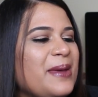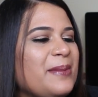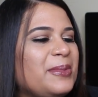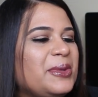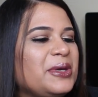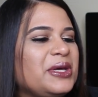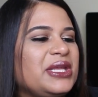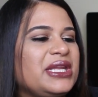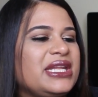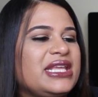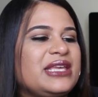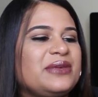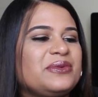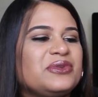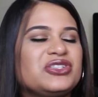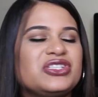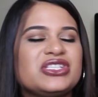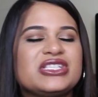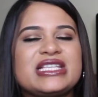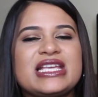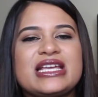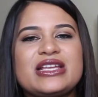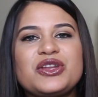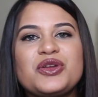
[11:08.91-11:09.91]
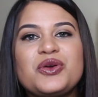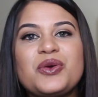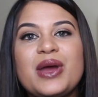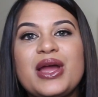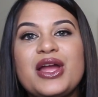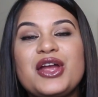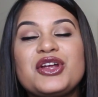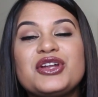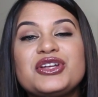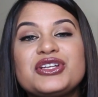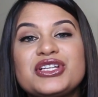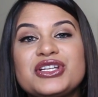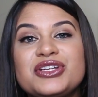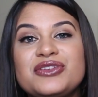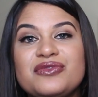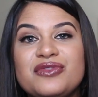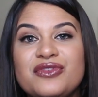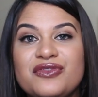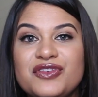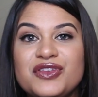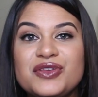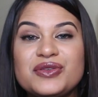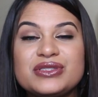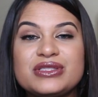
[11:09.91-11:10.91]
But he was just like, no, I heard good
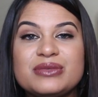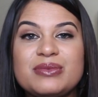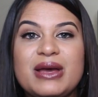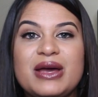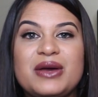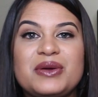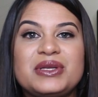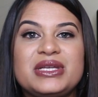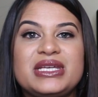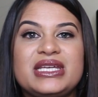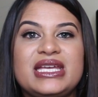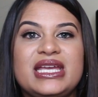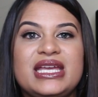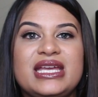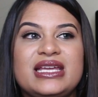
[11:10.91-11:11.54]
reviews about it,